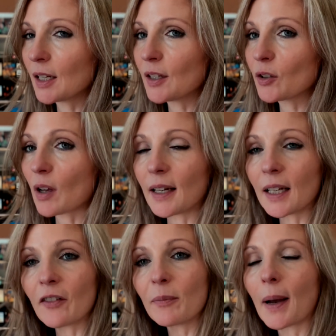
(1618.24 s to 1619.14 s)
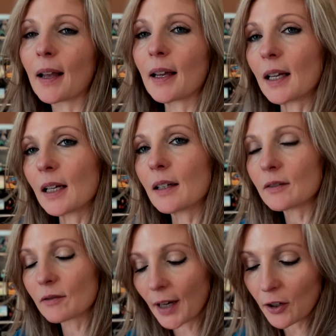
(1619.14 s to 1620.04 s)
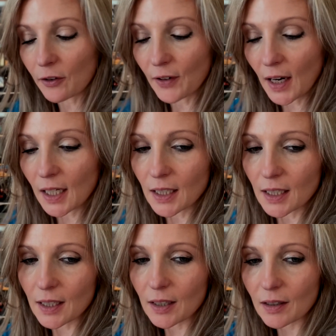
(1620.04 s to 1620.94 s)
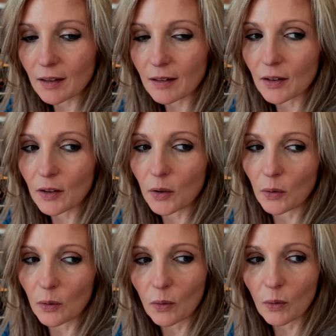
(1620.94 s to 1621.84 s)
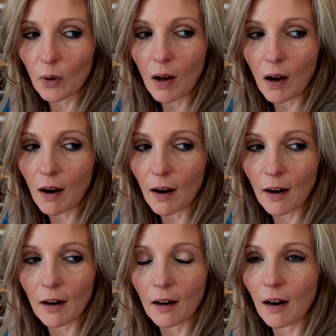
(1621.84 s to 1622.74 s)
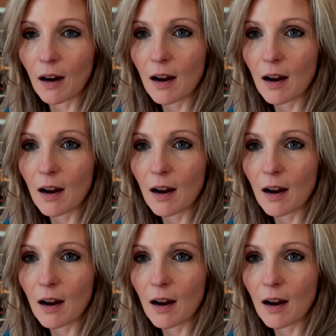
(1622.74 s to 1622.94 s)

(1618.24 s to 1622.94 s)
To any of my writer friends who are